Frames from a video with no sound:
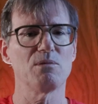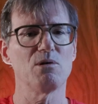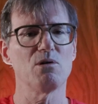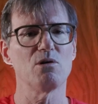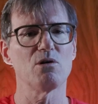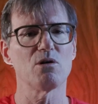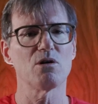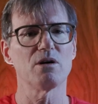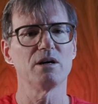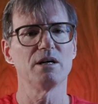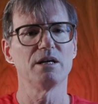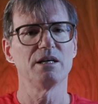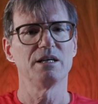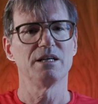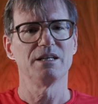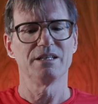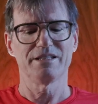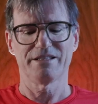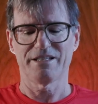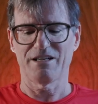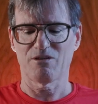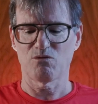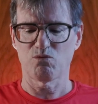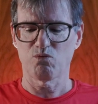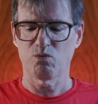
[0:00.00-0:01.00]
more,
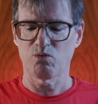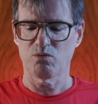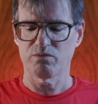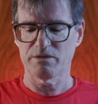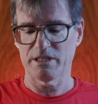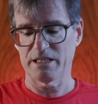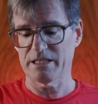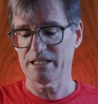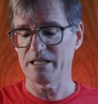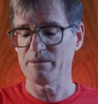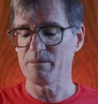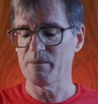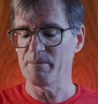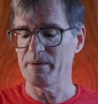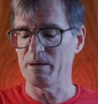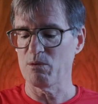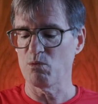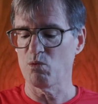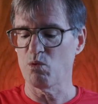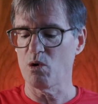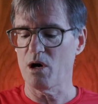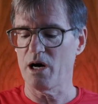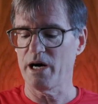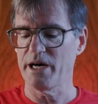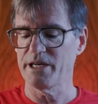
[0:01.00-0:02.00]
they seem a bit
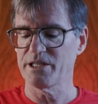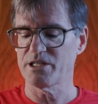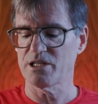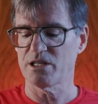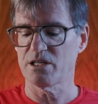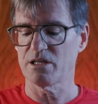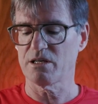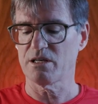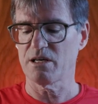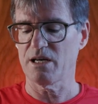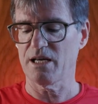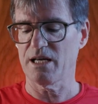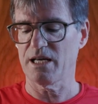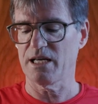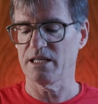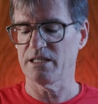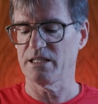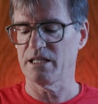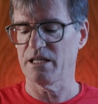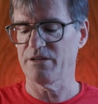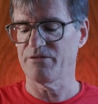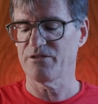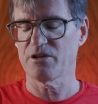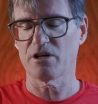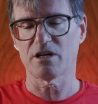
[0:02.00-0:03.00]
wider,
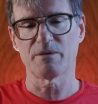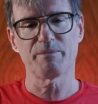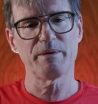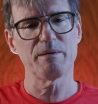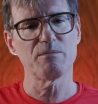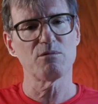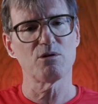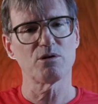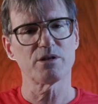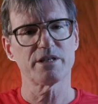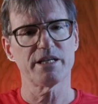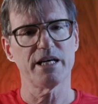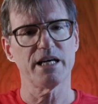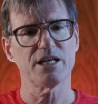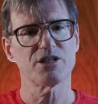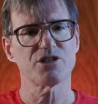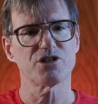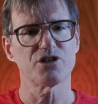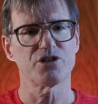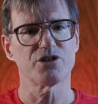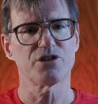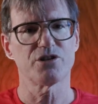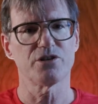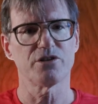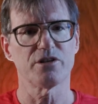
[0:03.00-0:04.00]
and they've got a bit more
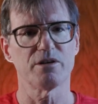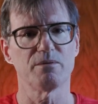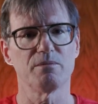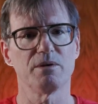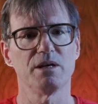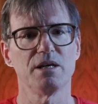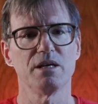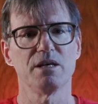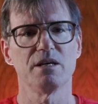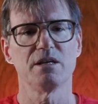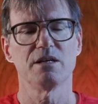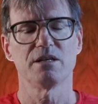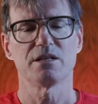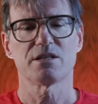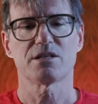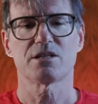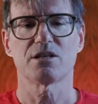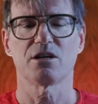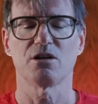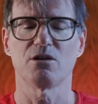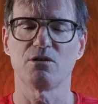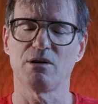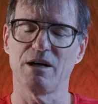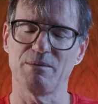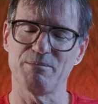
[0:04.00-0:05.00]
texture to them.
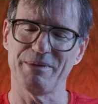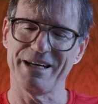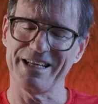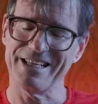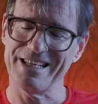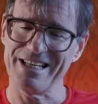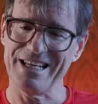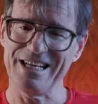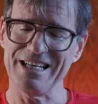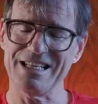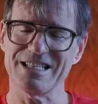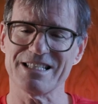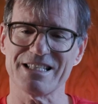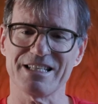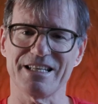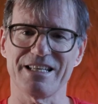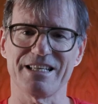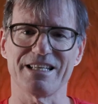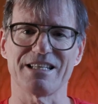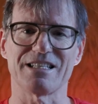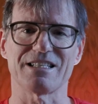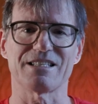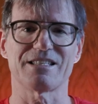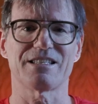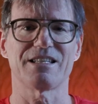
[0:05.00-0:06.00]
So my guess
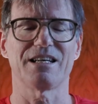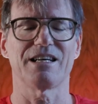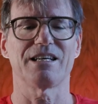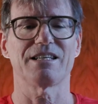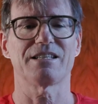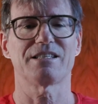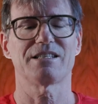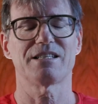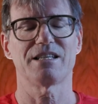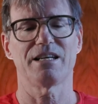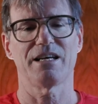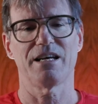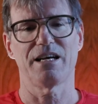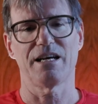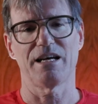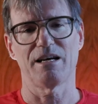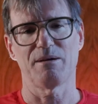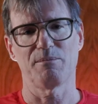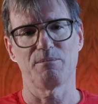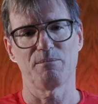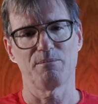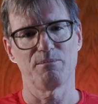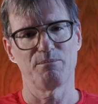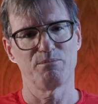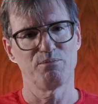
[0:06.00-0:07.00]
is that
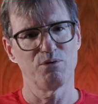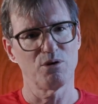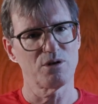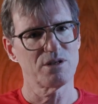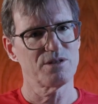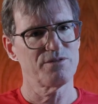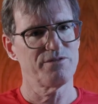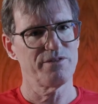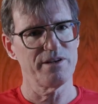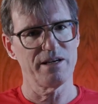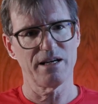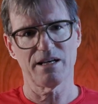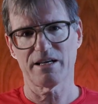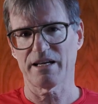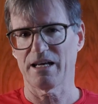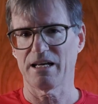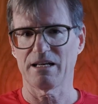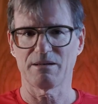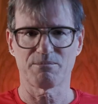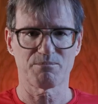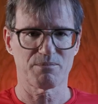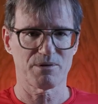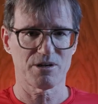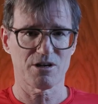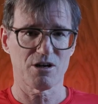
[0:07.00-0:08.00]
Brooks feel
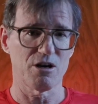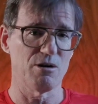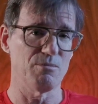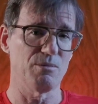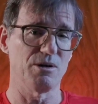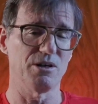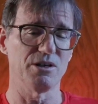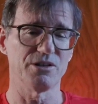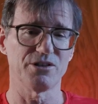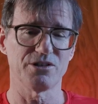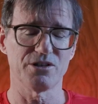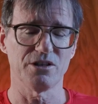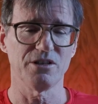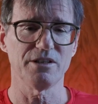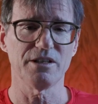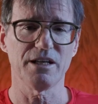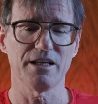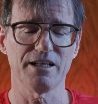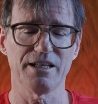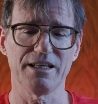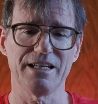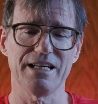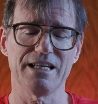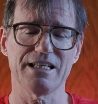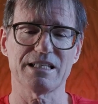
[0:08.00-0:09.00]
they'll come
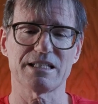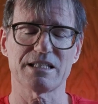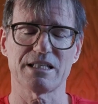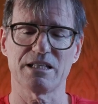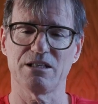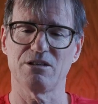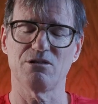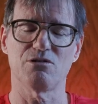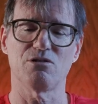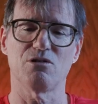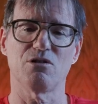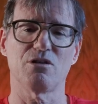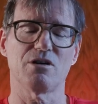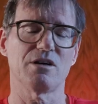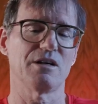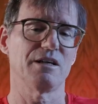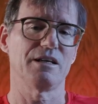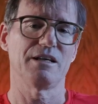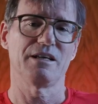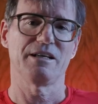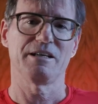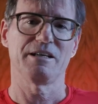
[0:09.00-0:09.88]
undone less, or